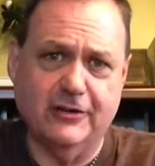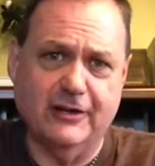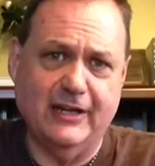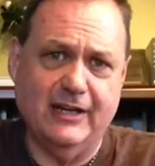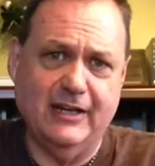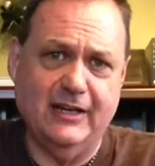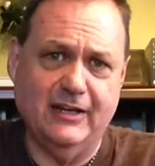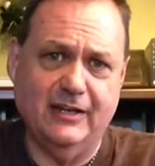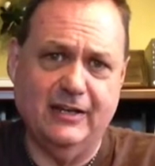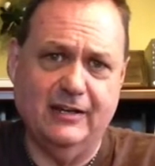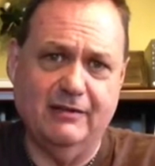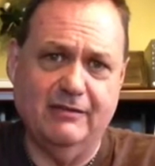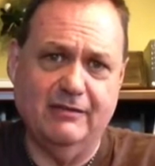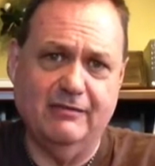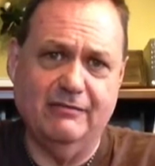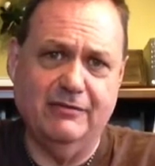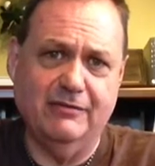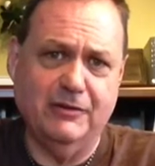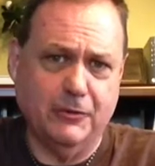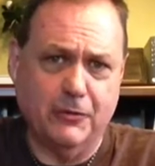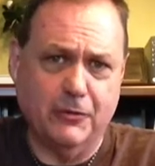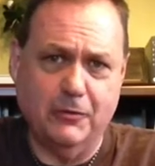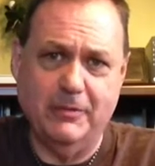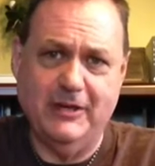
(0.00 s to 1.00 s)
in
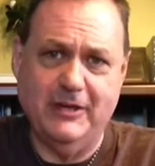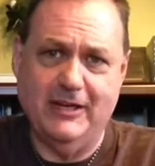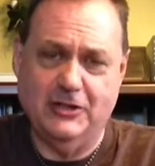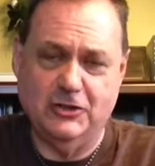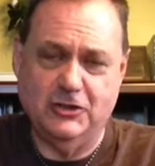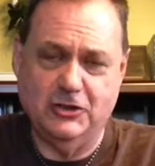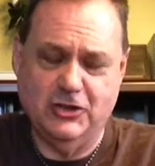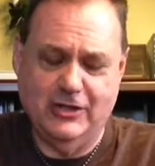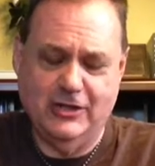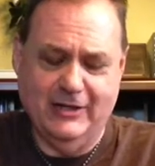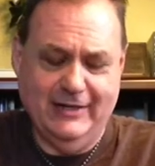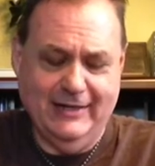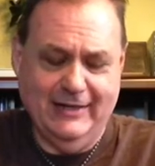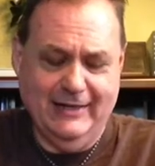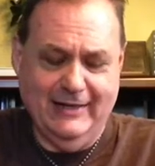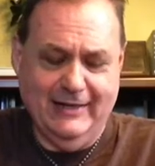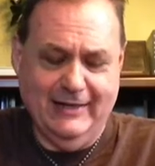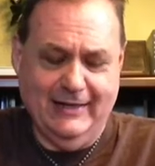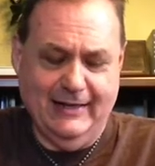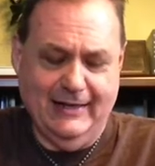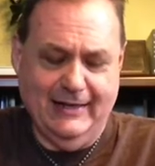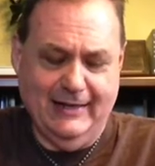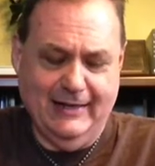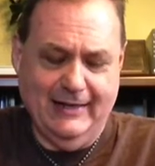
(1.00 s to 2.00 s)
Vero Beach.
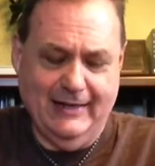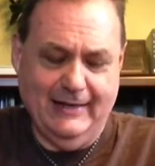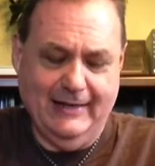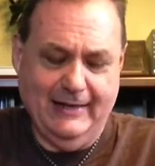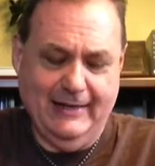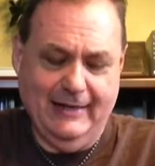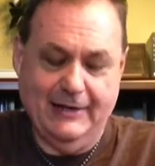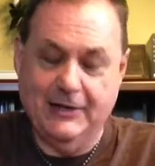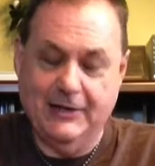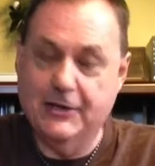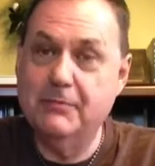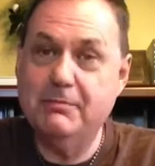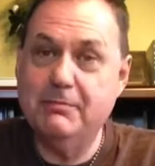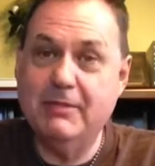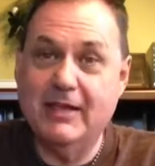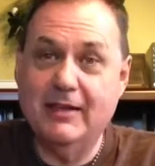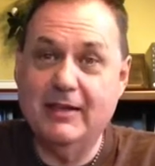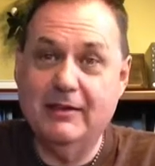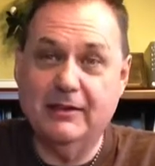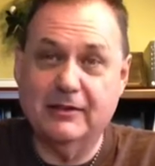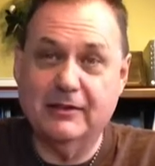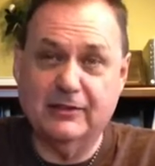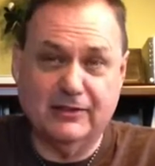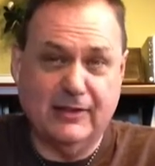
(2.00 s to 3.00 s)
Uh, it could
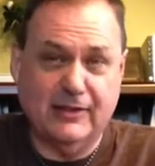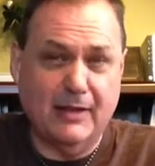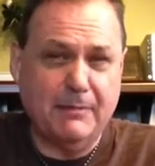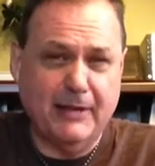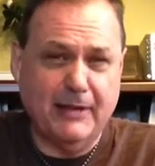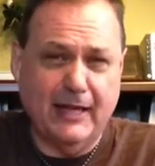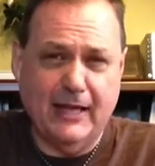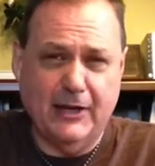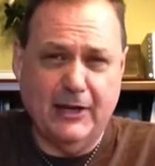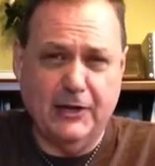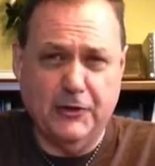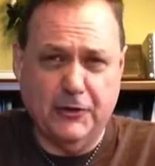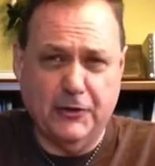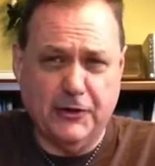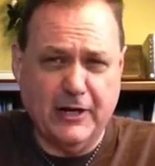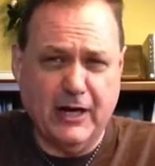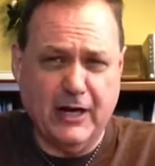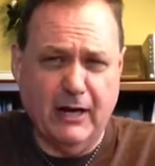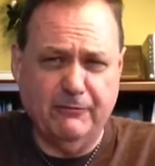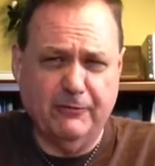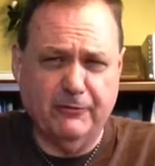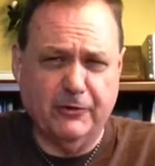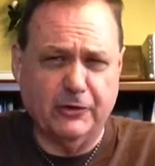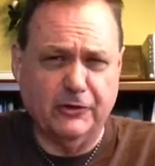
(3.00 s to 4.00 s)
be stepping out of your
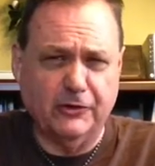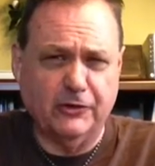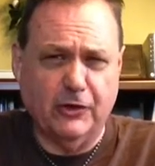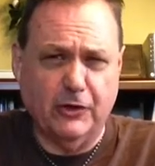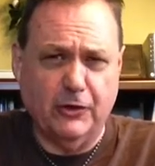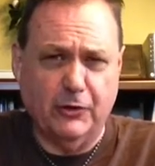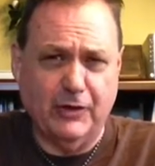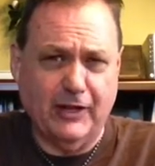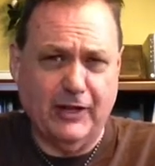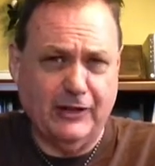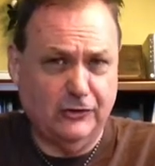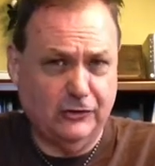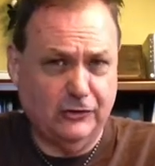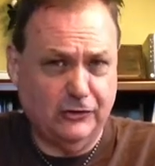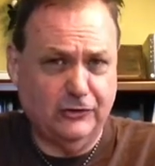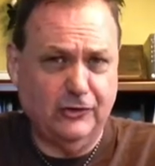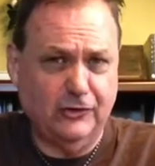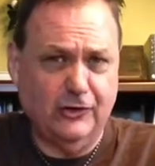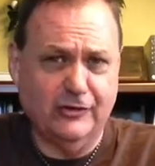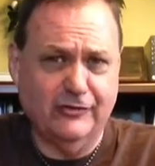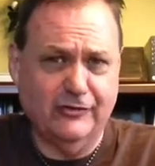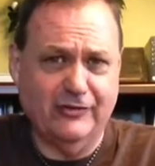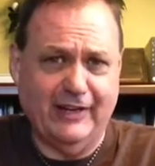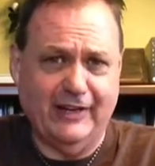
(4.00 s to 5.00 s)
comfort zone and
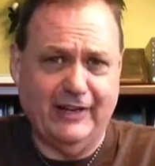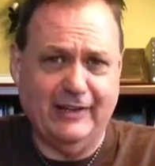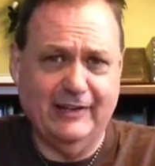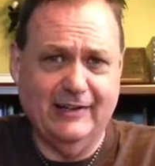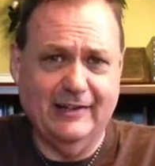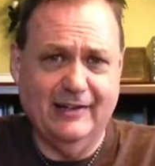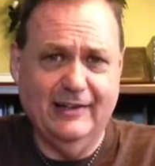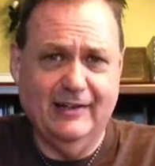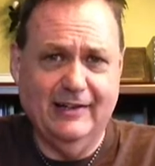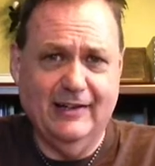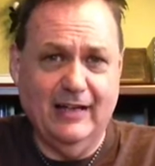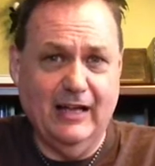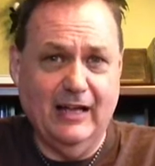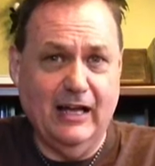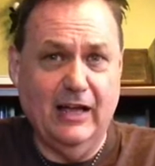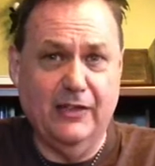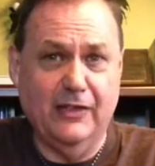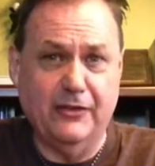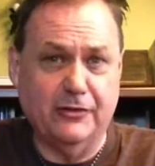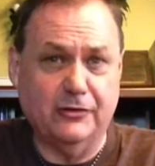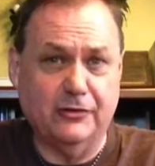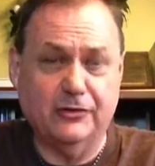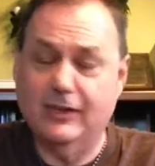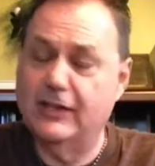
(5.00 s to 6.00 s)
serving
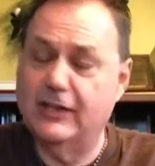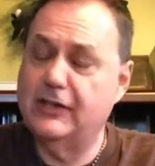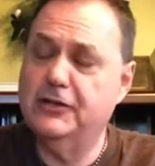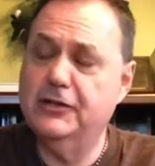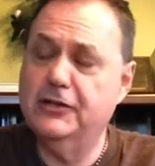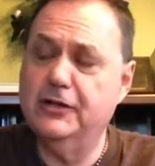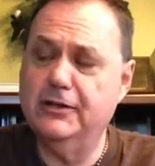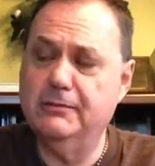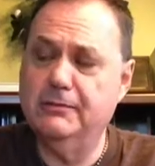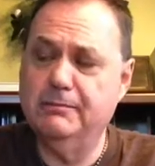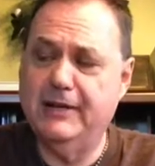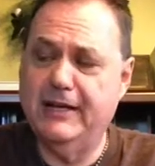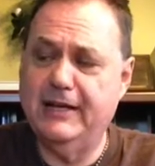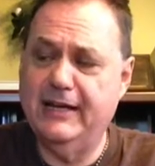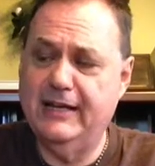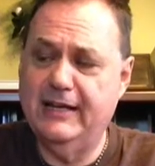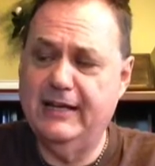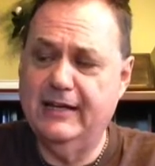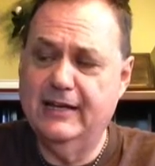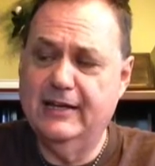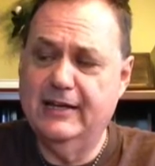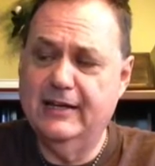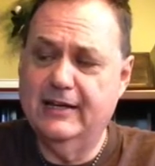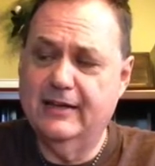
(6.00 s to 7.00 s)
others. It could be
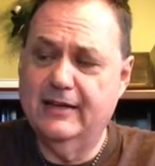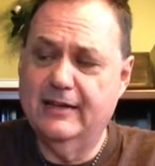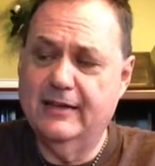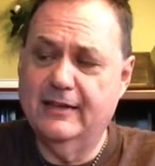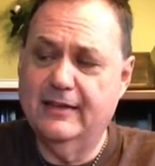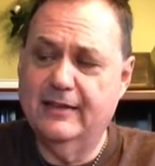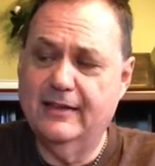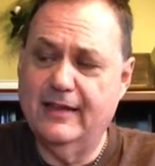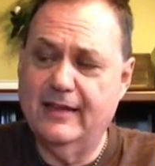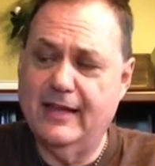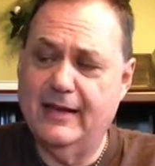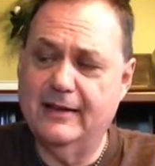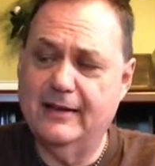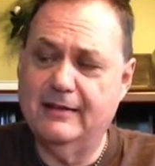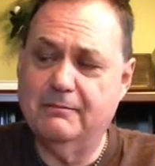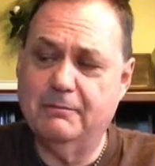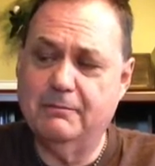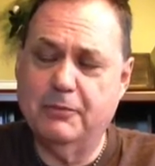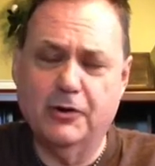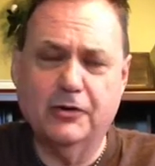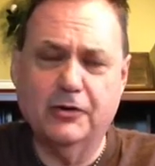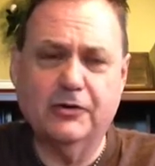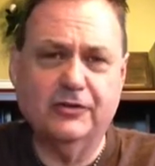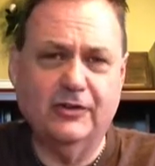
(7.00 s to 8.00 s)
that
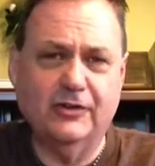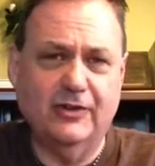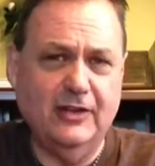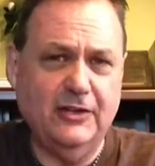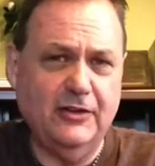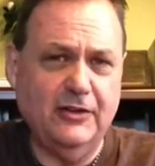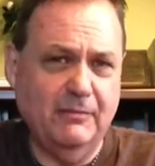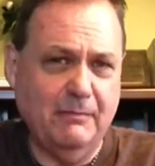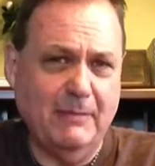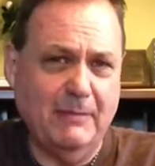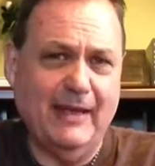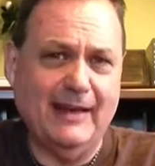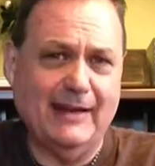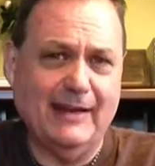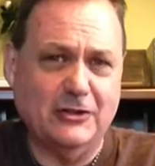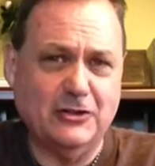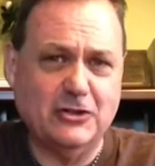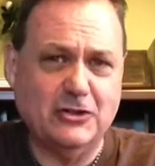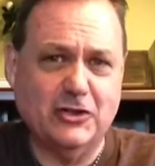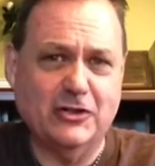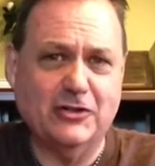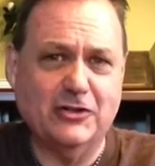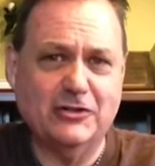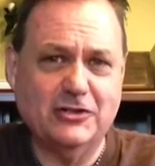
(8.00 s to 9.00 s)
person that you met at
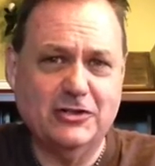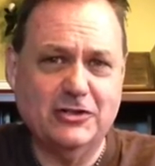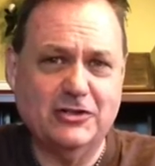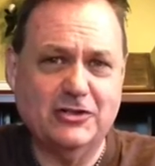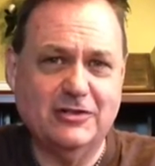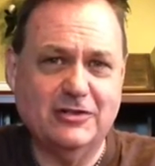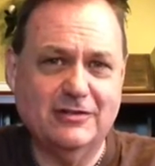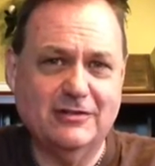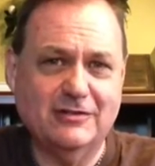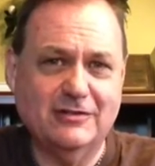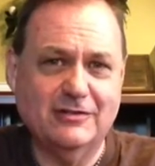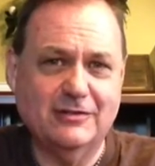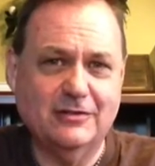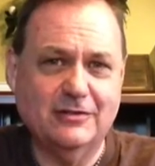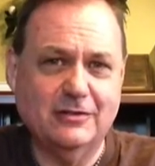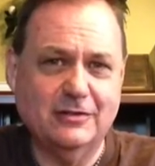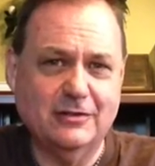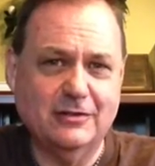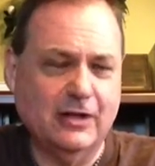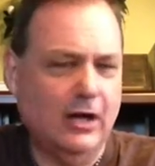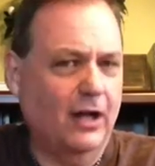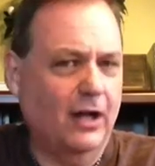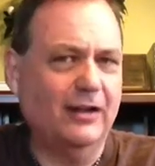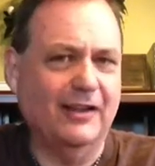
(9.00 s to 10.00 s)
church
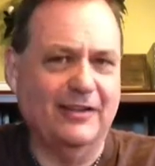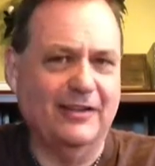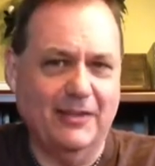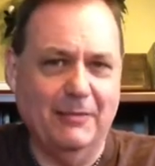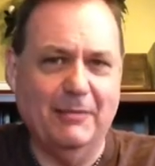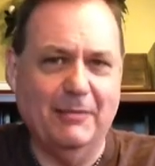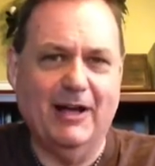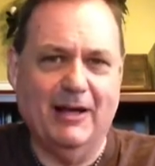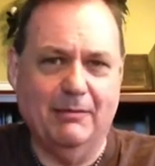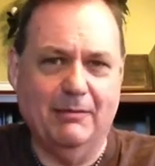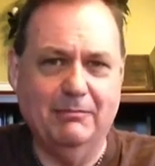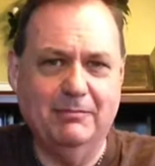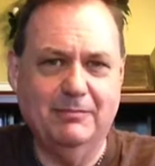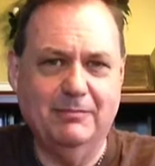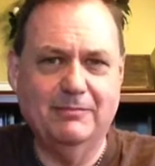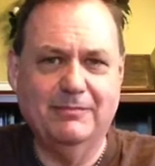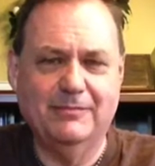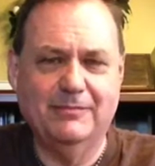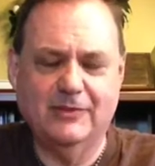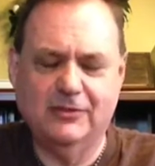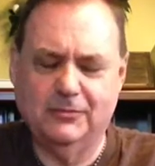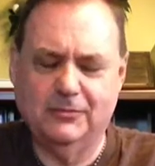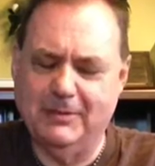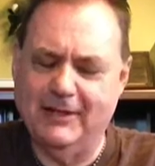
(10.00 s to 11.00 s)
calling them up,
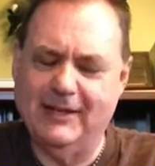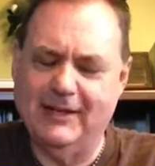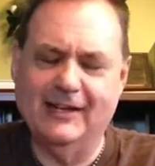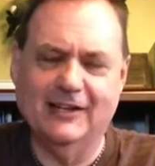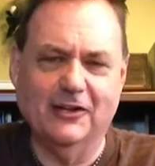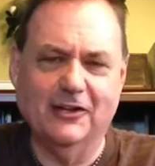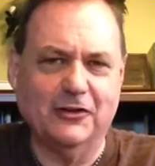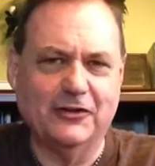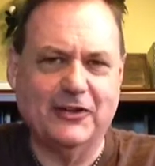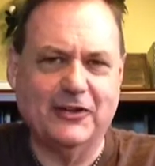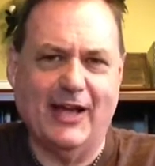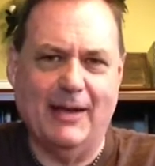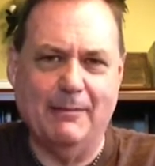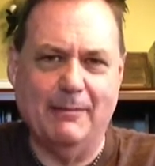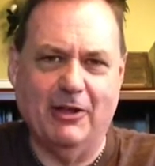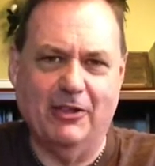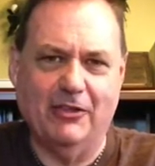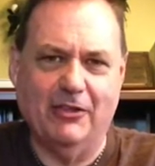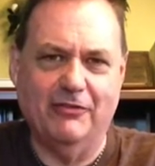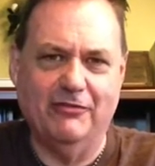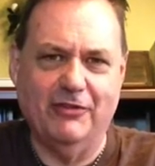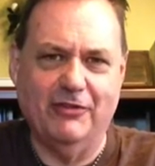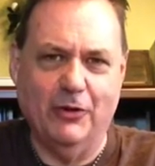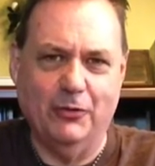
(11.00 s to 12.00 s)
spending a little time
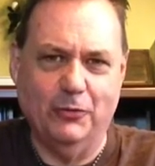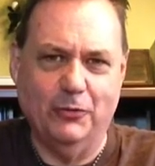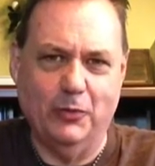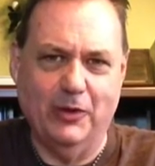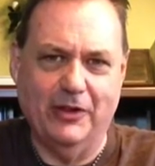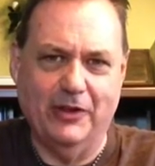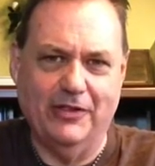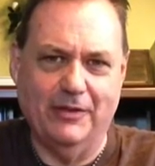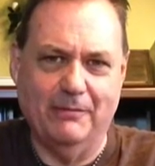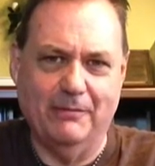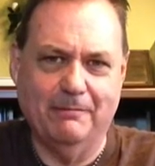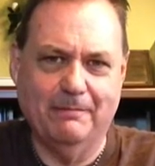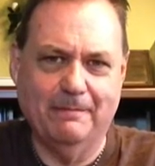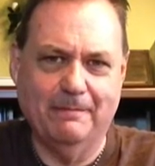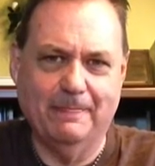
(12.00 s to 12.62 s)
on the phone with them.